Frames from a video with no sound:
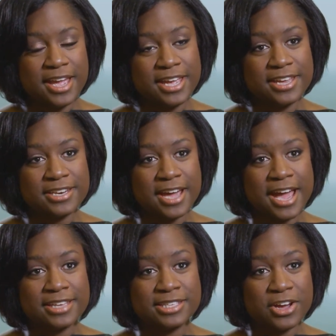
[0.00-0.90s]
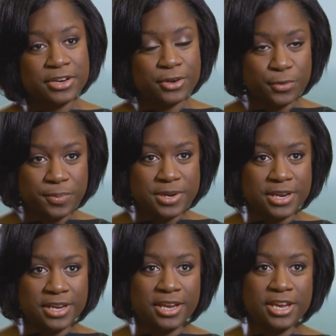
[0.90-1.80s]
And I saw an
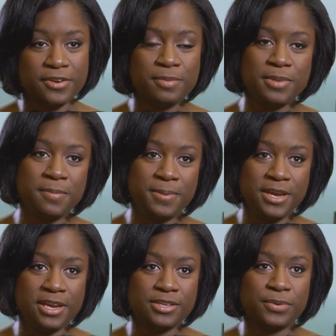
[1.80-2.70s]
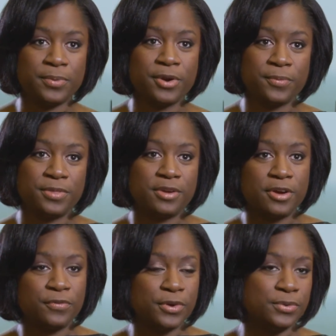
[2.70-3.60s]
opening here at BP to work with the
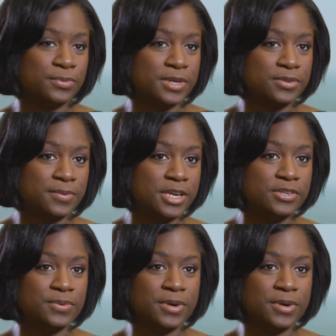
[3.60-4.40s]
Gulf Coast Restoration